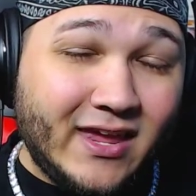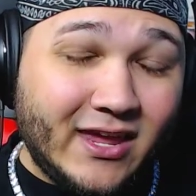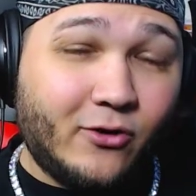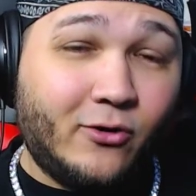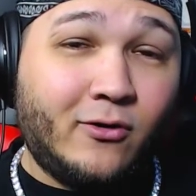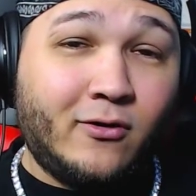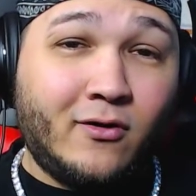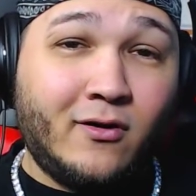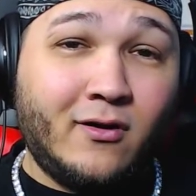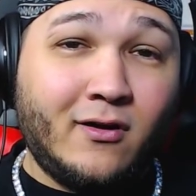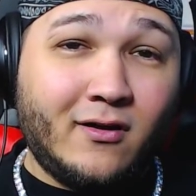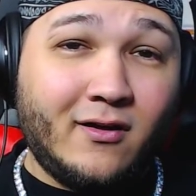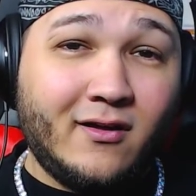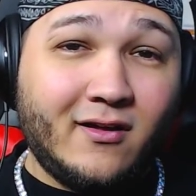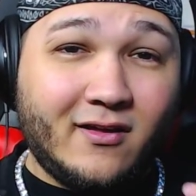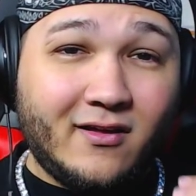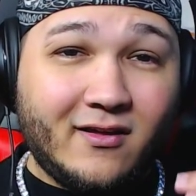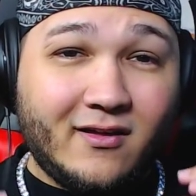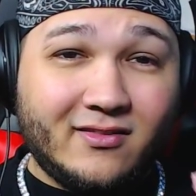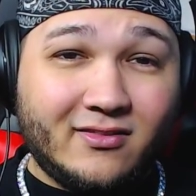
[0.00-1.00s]
feel
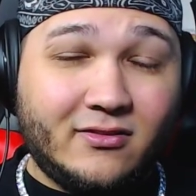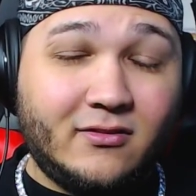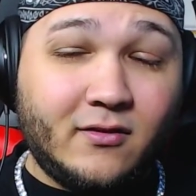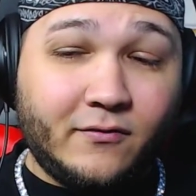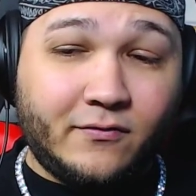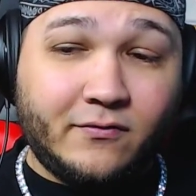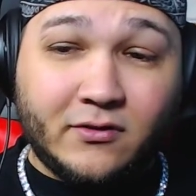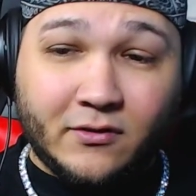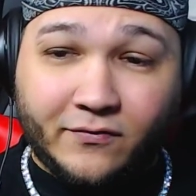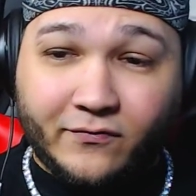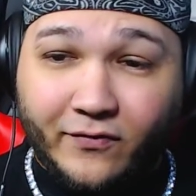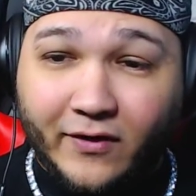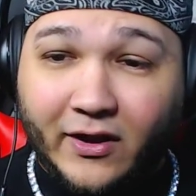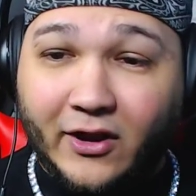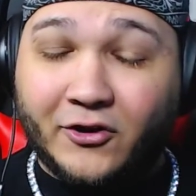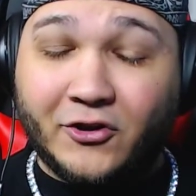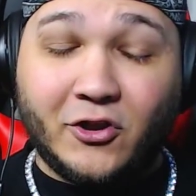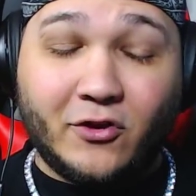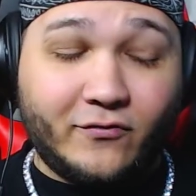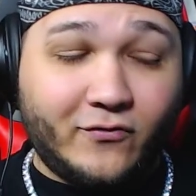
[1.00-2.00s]
the
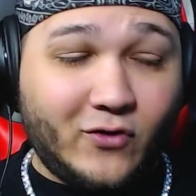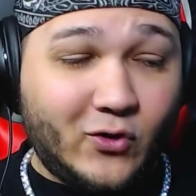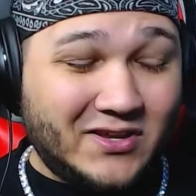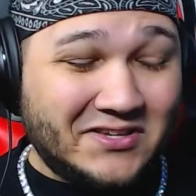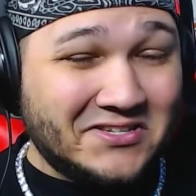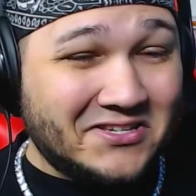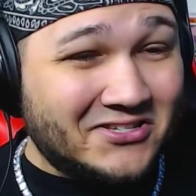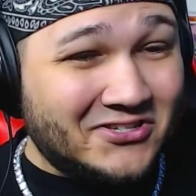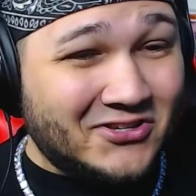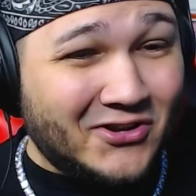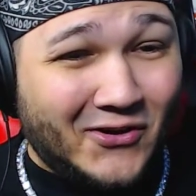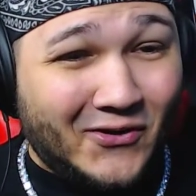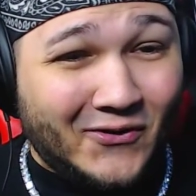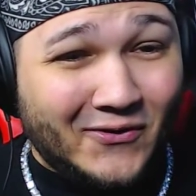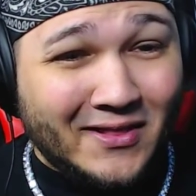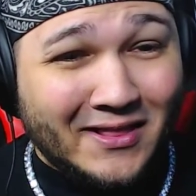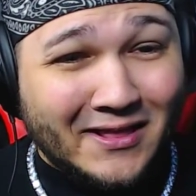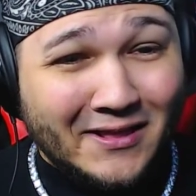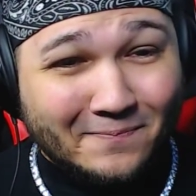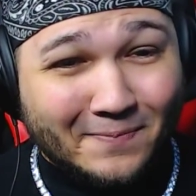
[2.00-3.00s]
fear in your voice.
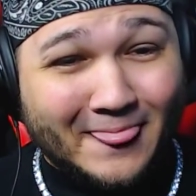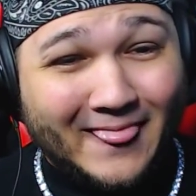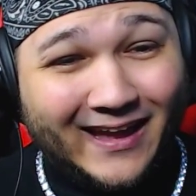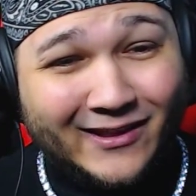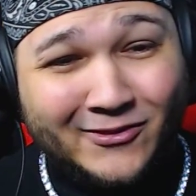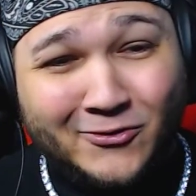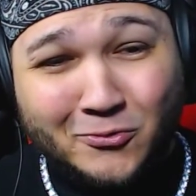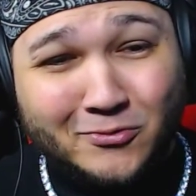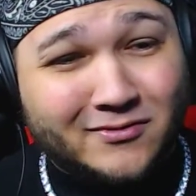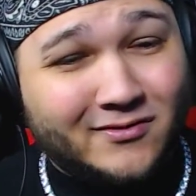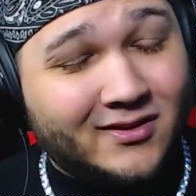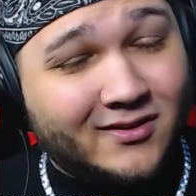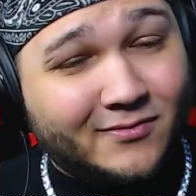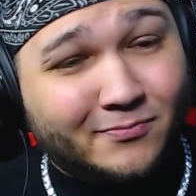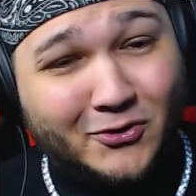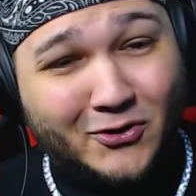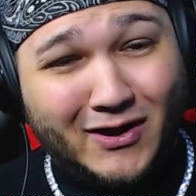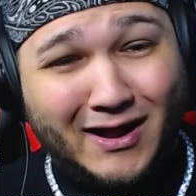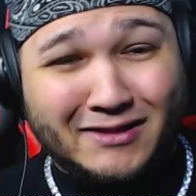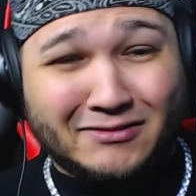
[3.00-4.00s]
So, I do,
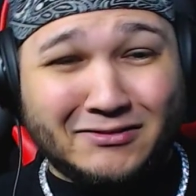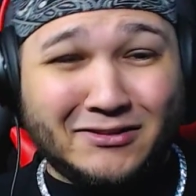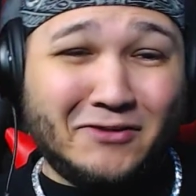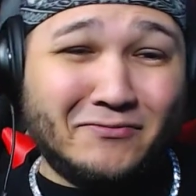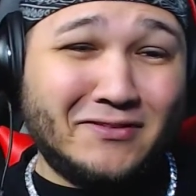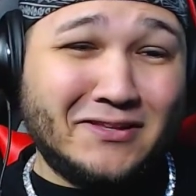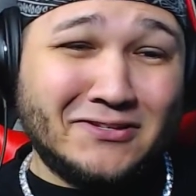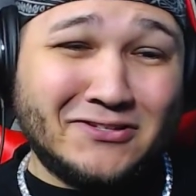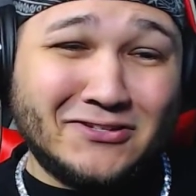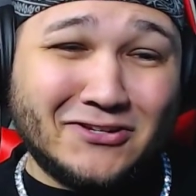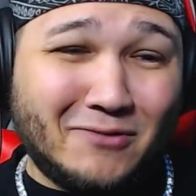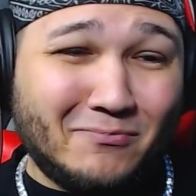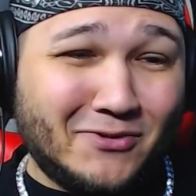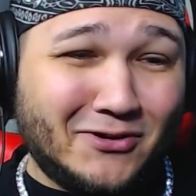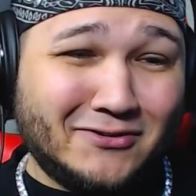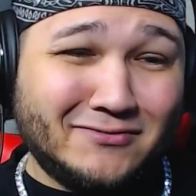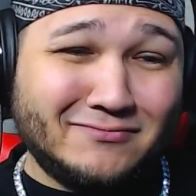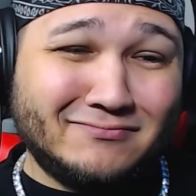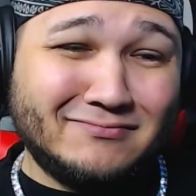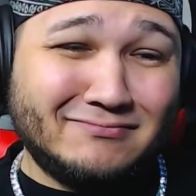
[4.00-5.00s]
bro, I love this song,
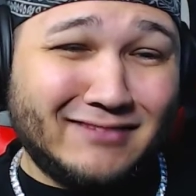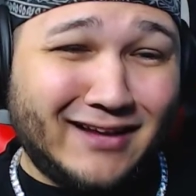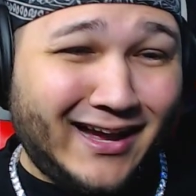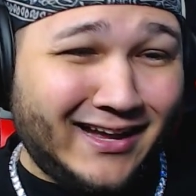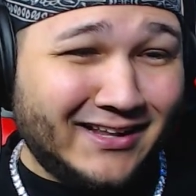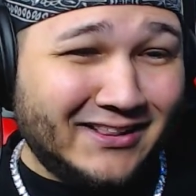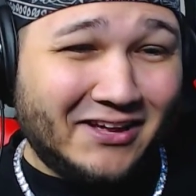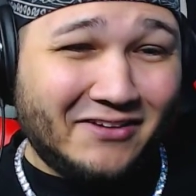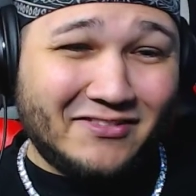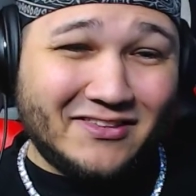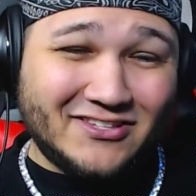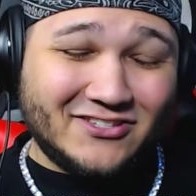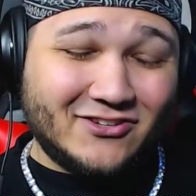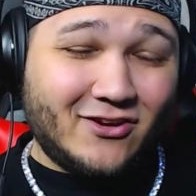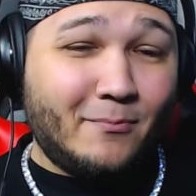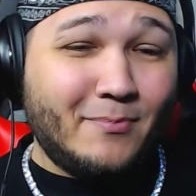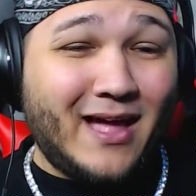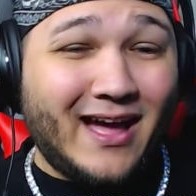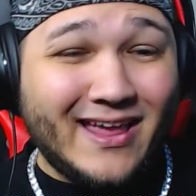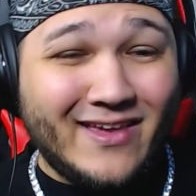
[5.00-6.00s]
bro. I love this
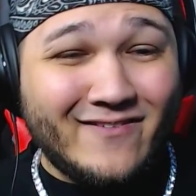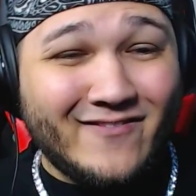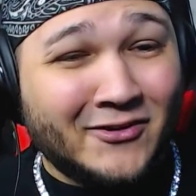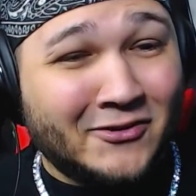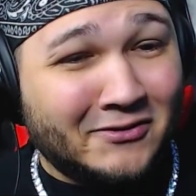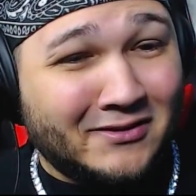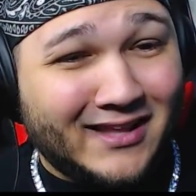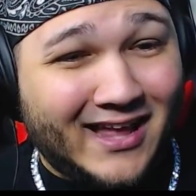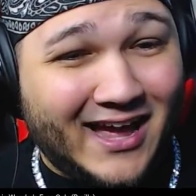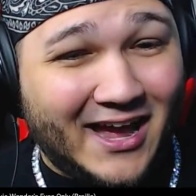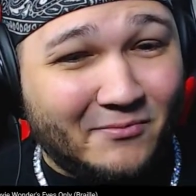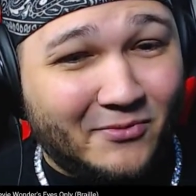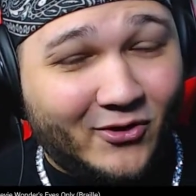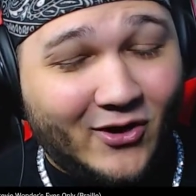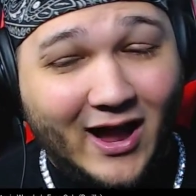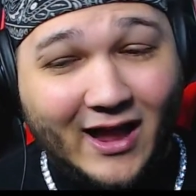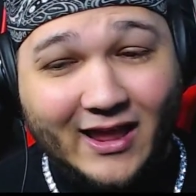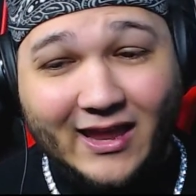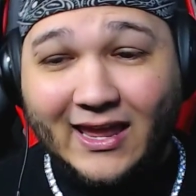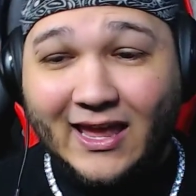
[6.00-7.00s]
song. I'm not even gonna lie,
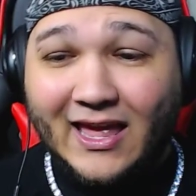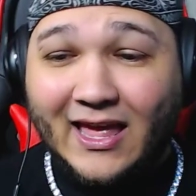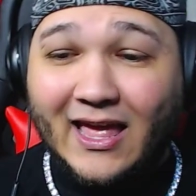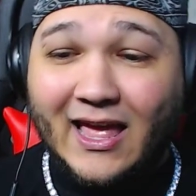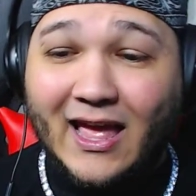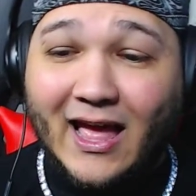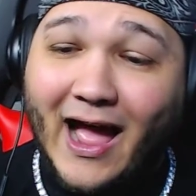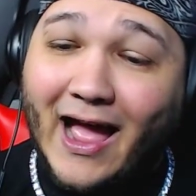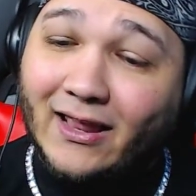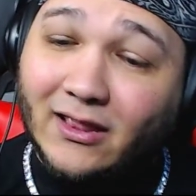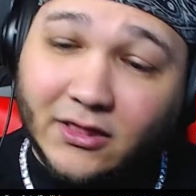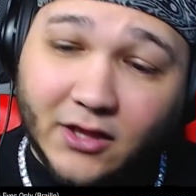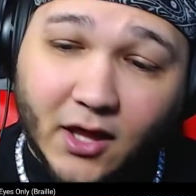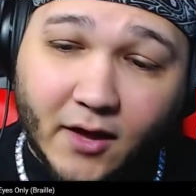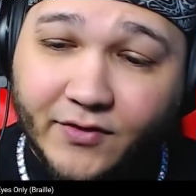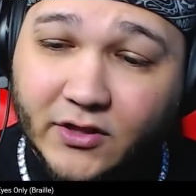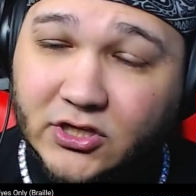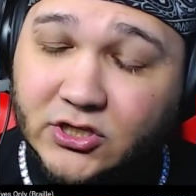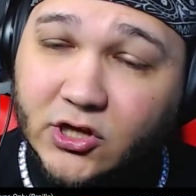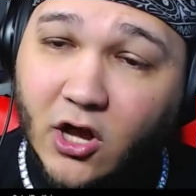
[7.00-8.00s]
bro. I
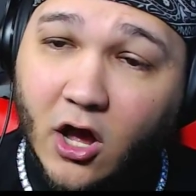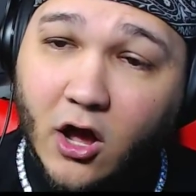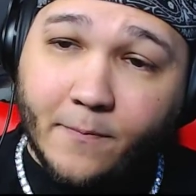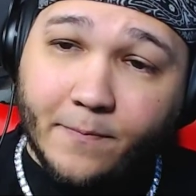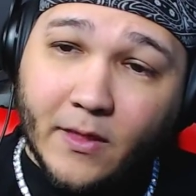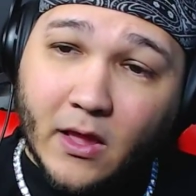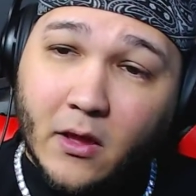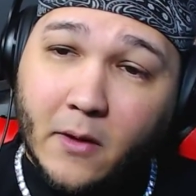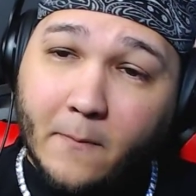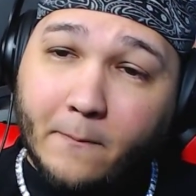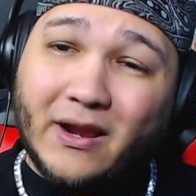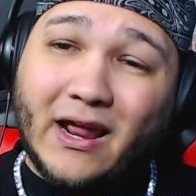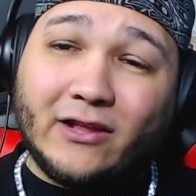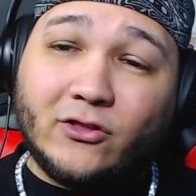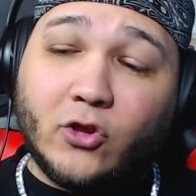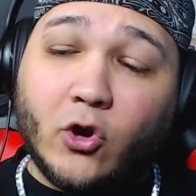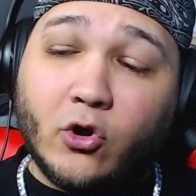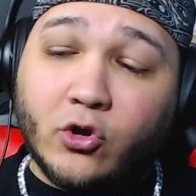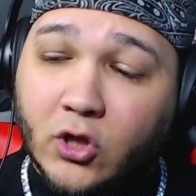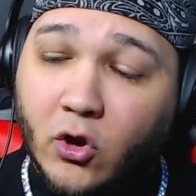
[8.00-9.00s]
love this song, but
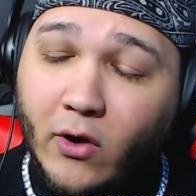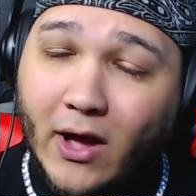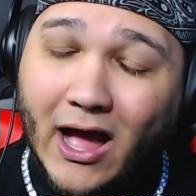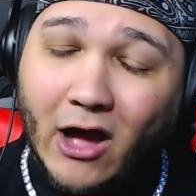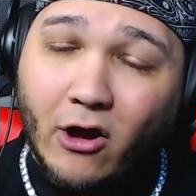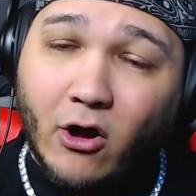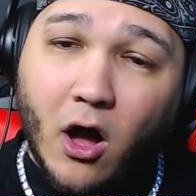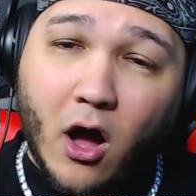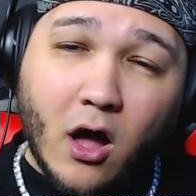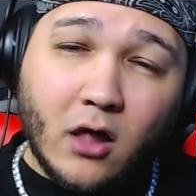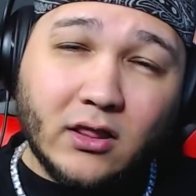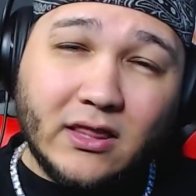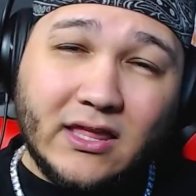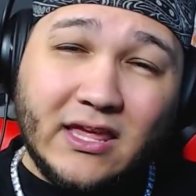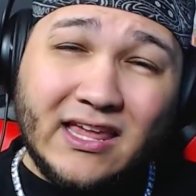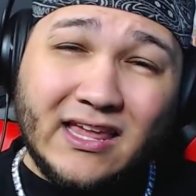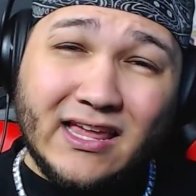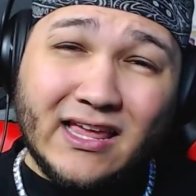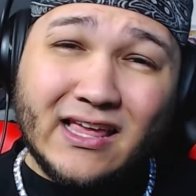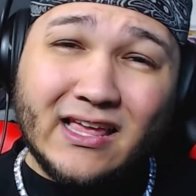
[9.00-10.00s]
I don't know how
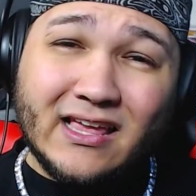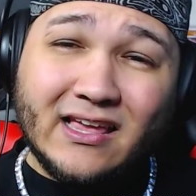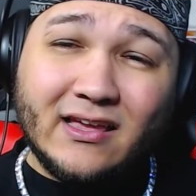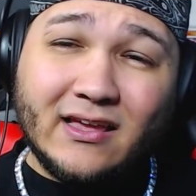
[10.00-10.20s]
Ollie,